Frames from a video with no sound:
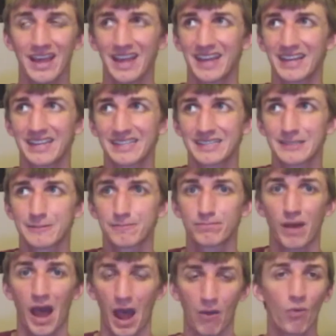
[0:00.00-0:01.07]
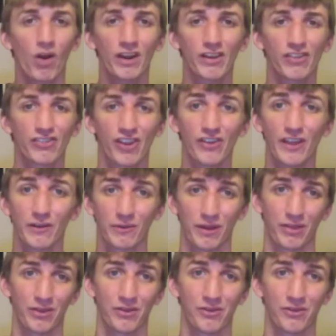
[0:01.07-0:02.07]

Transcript: and I wanted to share that with